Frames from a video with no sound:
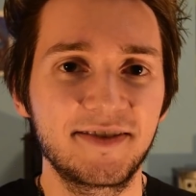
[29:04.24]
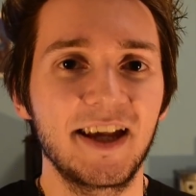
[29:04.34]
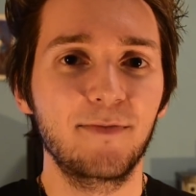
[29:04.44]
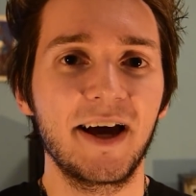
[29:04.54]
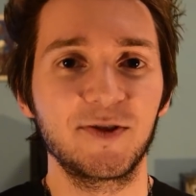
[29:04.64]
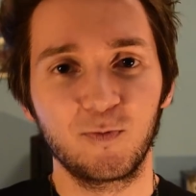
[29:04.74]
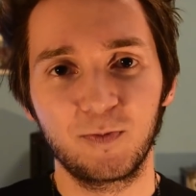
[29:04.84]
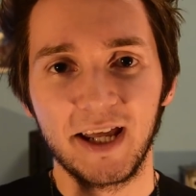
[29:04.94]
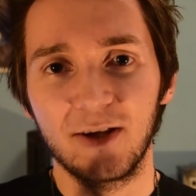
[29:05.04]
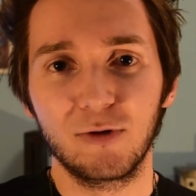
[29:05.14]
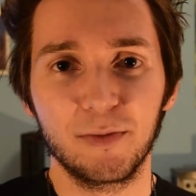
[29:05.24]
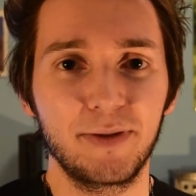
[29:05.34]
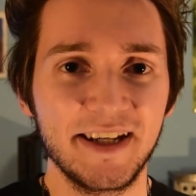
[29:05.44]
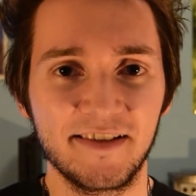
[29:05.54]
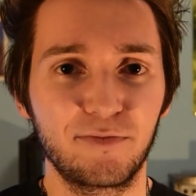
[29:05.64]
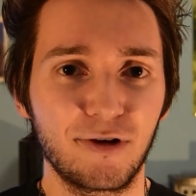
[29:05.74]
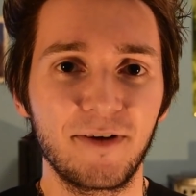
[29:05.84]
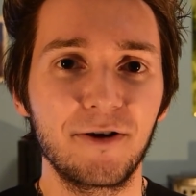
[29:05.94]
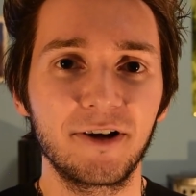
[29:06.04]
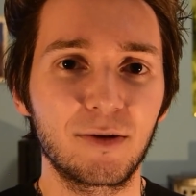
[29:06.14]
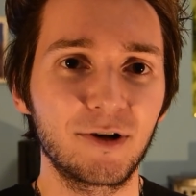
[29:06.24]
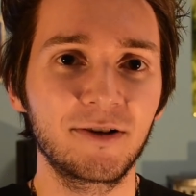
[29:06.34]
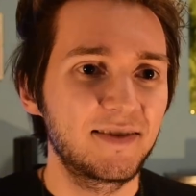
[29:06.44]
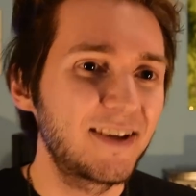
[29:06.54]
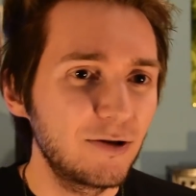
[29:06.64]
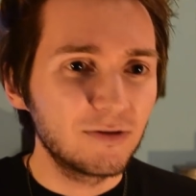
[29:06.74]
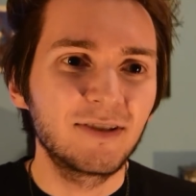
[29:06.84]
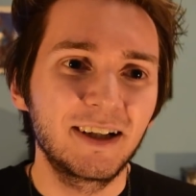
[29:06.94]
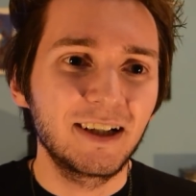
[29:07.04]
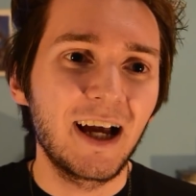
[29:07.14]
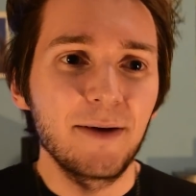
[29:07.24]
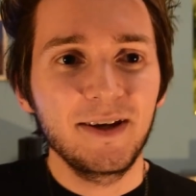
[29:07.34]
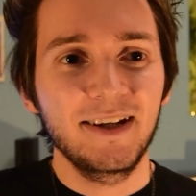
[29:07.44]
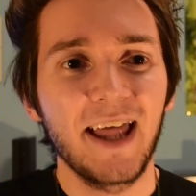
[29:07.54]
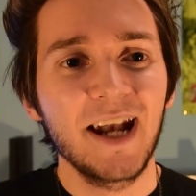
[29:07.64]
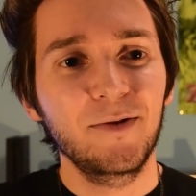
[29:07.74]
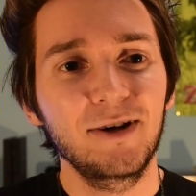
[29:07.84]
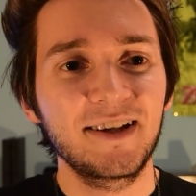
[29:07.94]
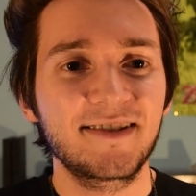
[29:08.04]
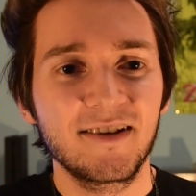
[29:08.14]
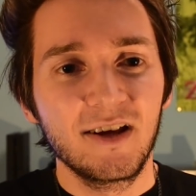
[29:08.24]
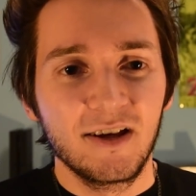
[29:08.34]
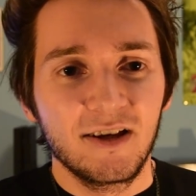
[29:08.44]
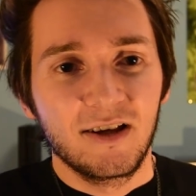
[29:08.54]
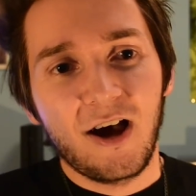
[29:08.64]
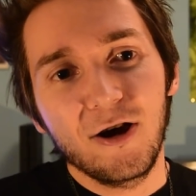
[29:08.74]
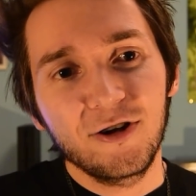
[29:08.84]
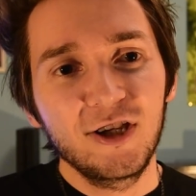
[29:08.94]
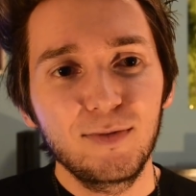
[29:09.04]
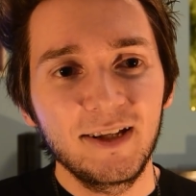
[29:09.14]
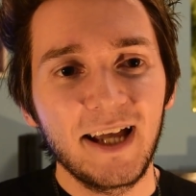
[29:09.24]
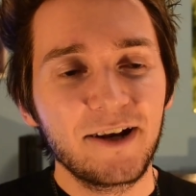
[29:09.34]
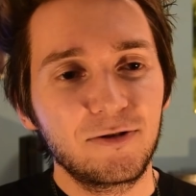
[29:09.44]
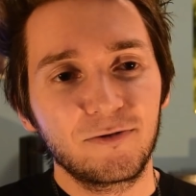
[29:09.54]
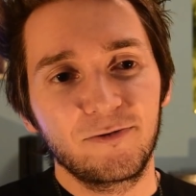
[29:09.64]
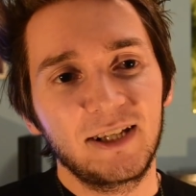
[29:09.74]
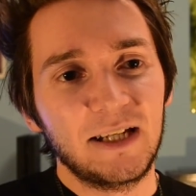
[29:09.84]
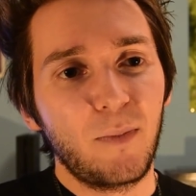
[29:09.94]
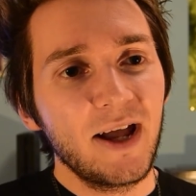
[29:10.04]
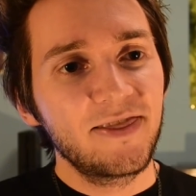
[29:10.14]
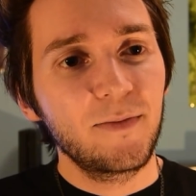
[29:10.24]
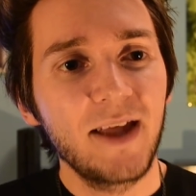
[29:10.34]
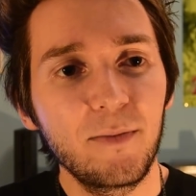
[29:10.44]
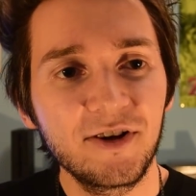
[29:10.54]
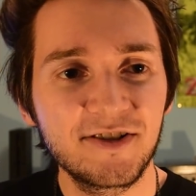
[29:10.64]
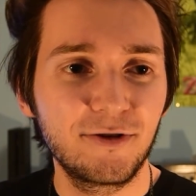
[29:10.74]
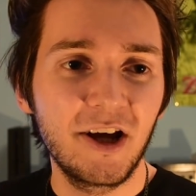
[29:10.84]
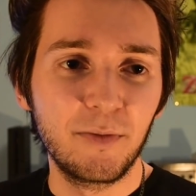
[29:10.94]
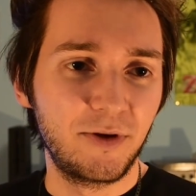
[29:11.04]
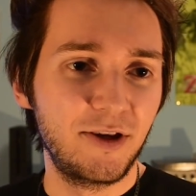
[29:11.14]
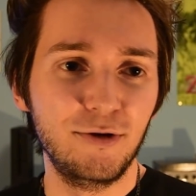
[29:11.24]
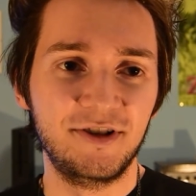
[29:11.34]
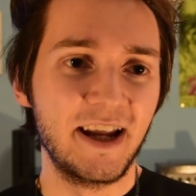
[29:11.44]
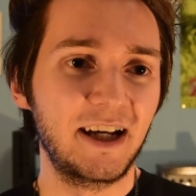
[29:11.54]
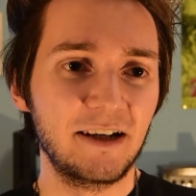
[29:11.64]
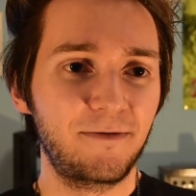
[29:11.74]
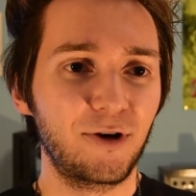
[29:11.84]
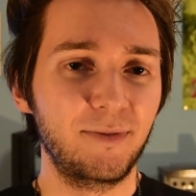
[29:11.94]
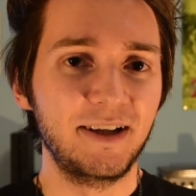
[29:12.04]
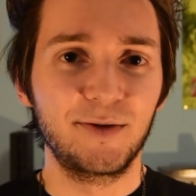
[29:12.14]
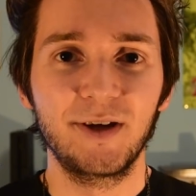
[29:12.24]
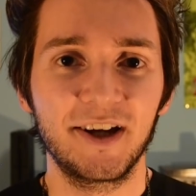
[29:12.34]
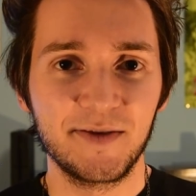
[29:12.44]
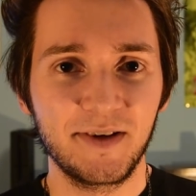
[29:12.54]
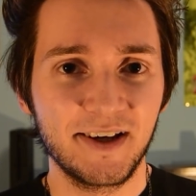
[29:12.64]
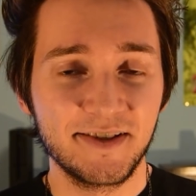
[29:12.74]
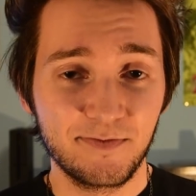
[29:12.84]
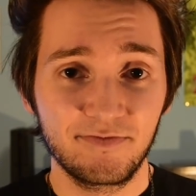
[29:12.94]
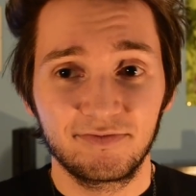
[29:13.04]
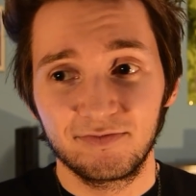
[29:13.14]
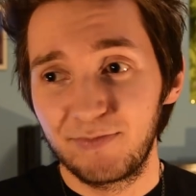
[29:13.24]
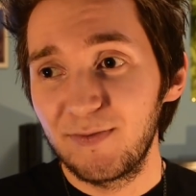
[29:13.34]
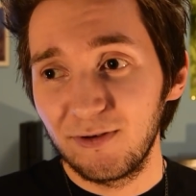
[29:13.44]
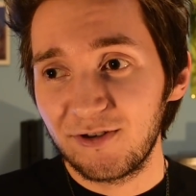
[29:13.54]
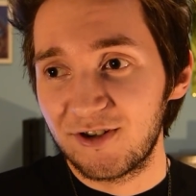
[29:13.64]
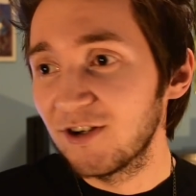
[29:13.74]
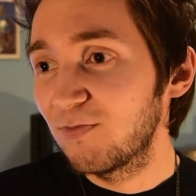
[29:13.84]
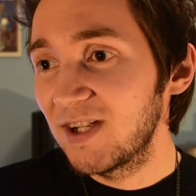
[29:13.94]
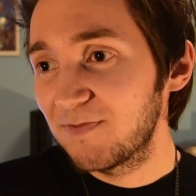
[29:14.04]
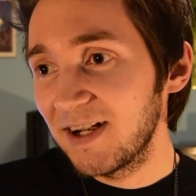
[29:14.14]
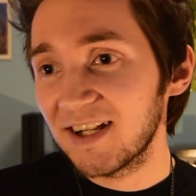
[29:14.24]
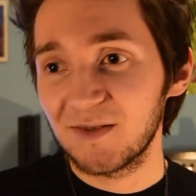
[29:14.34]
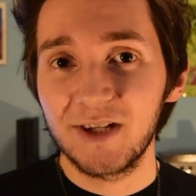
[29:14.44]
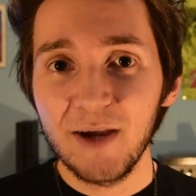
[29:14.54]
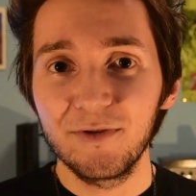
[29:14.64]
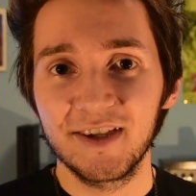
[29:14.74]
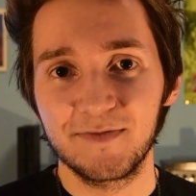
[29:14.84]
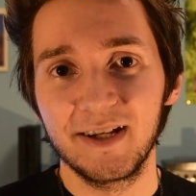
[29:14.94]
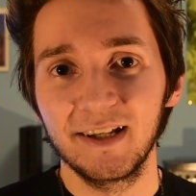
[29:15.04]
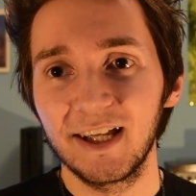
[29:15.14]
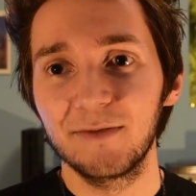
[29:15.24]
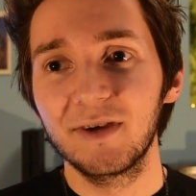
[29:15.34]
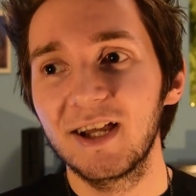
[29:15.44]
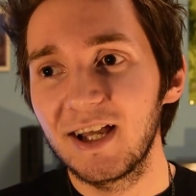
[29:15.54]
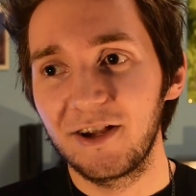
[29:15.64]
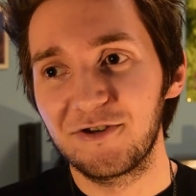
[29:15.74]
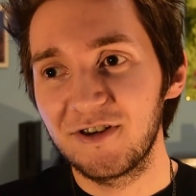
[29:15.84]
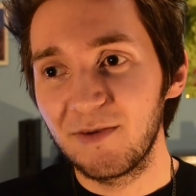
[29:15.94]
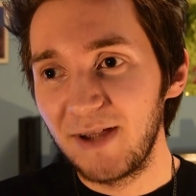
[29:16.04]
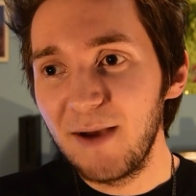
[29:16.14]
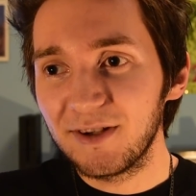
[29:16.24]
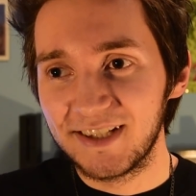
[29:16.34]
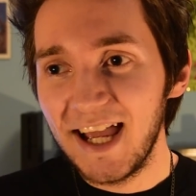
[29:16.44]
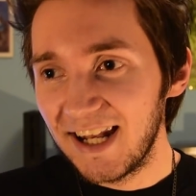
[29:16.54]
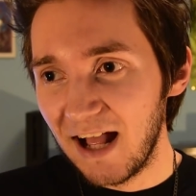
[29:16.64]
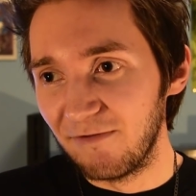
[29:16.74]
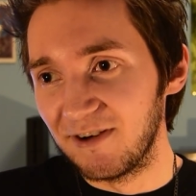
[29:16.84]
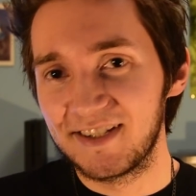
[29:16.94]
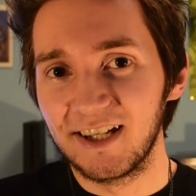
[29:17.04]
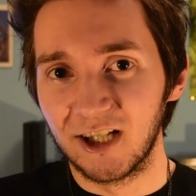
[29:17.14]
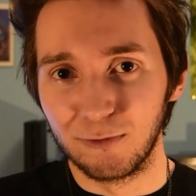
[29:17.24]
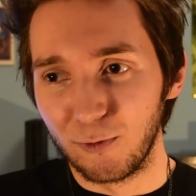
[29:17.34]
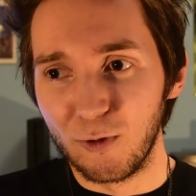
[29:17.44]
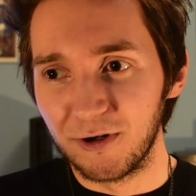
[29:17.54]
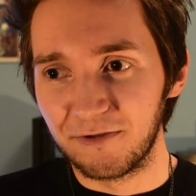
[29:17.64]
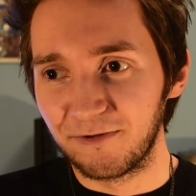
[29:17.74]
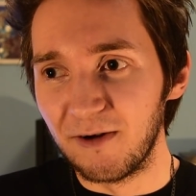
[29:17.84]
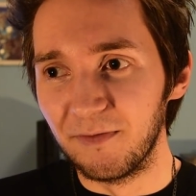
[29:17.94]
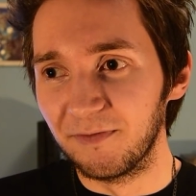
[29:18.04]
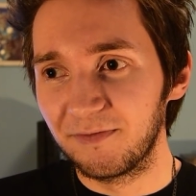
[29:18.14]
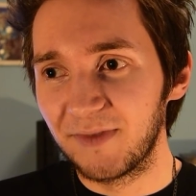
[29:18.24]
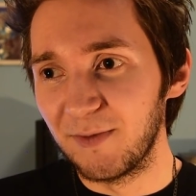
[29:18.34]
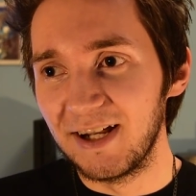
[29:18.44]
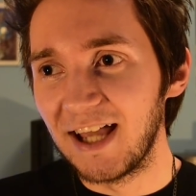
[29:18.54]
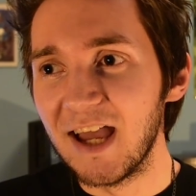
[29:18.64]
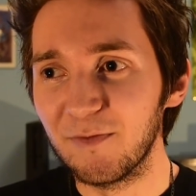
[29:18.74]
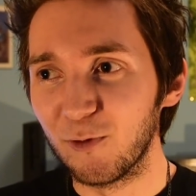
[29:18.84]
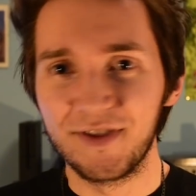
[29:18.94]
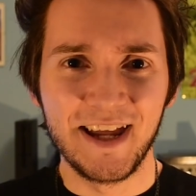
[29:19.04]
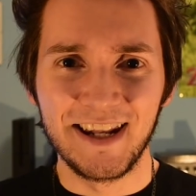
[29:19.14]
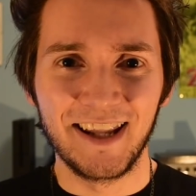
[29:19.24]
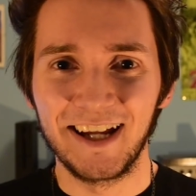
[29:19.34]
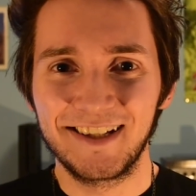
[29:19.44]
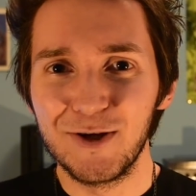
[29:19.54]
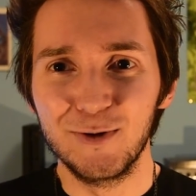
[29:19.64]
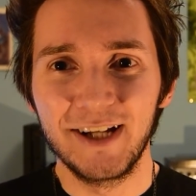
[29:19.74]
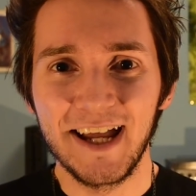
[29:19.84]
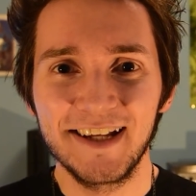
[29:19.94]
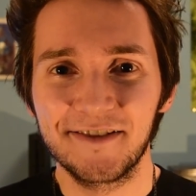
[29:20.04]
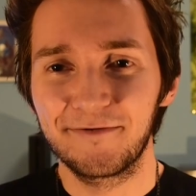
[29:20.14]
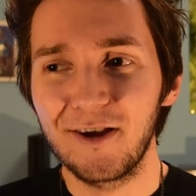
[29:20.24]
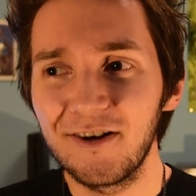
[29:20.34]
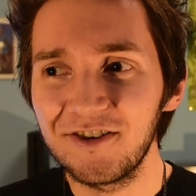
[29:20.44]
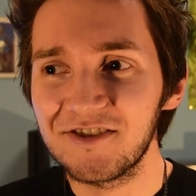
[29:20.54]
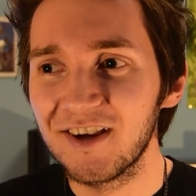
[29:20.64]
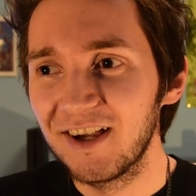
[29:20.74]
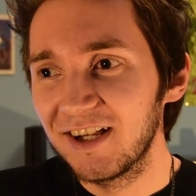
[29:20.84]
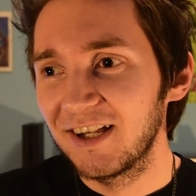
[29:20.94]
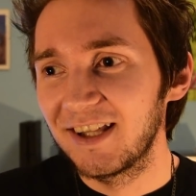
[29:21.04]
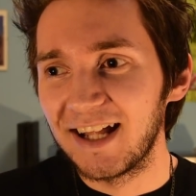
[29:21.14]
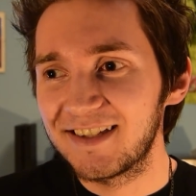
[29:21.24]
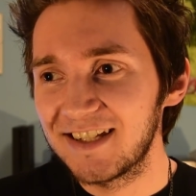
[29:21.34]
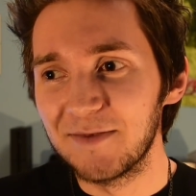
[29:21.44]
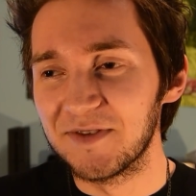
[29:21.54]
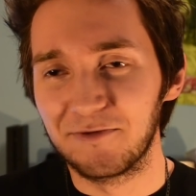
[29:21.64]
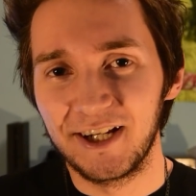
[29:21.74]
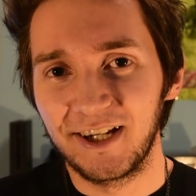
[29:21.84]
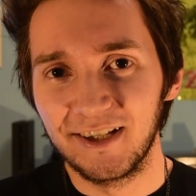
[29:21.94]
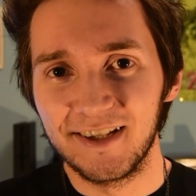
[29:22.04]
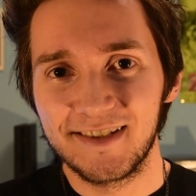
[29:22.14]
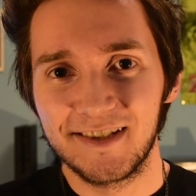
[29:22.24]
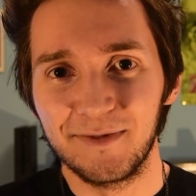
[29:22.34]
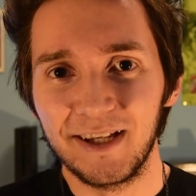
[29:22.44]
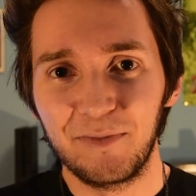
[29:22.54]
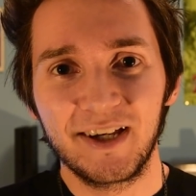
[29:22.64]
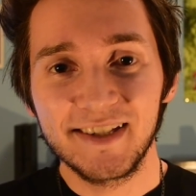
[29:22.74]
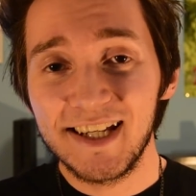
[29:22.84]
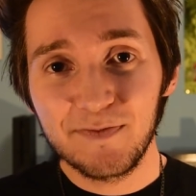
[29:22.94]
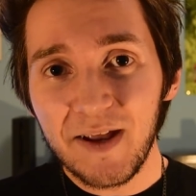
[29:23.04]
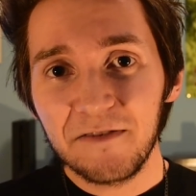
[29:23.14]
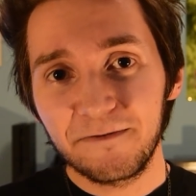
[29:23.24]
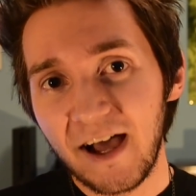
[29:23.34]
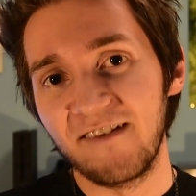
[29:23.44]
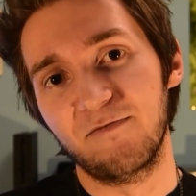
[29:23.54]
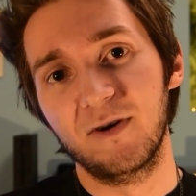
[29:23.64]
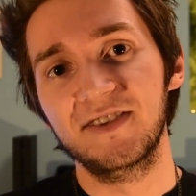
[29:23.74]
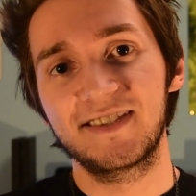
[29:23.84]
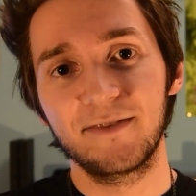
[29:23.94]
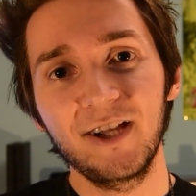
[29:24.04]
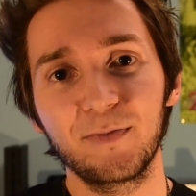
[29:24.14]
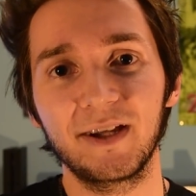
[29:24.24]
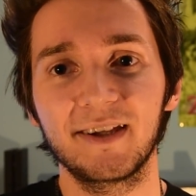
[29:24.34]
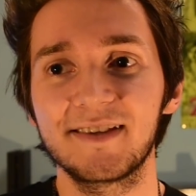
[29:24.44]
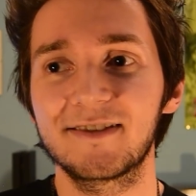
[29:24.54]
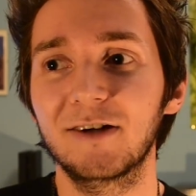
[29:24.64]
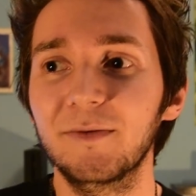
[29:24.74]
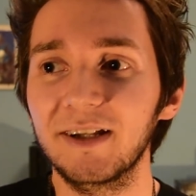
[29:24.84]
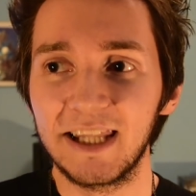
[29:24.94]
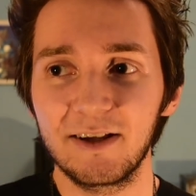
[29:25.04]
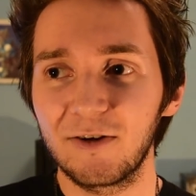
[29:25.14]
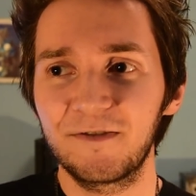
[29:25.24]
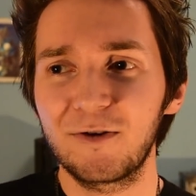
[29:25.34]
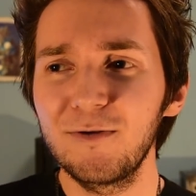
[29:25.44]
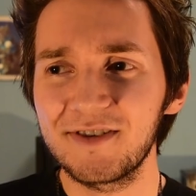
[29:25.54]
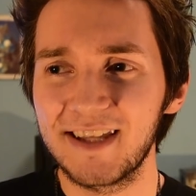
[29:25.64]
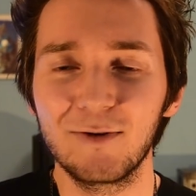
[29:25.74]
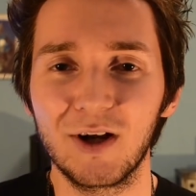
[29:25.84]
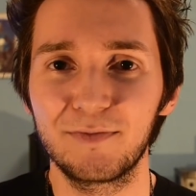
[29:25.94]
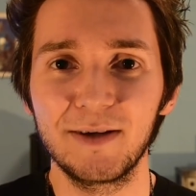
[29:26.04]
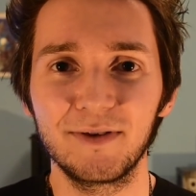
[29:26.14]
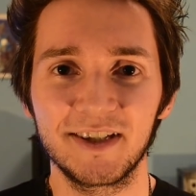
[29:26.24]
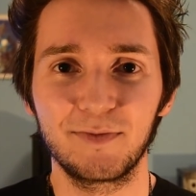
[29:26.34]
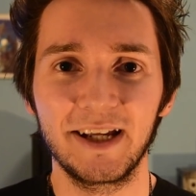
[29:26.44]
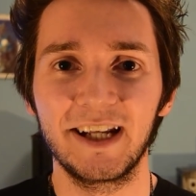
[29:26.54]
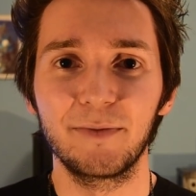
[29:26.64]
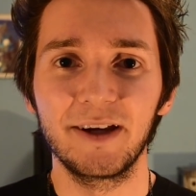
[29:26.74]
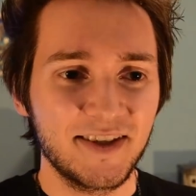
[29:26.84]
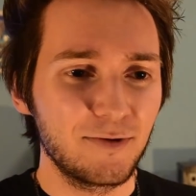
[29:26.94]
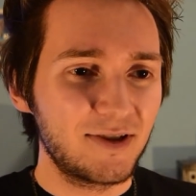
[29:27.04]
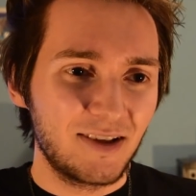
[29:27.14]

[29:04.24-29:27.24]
the same as getting one piece of profound armor. So, I mean, anima rates, arguably I don't really mind them that much. They're not a huge negative for me, to be honest, because people should be spending some time with this minigame. You shouldn't be able to get every single reward from the minigame within like 2 days of launch. that seems ridiculous to me, because they spent 5 months developing this, so I mean, of course they want people to play it a bit. So,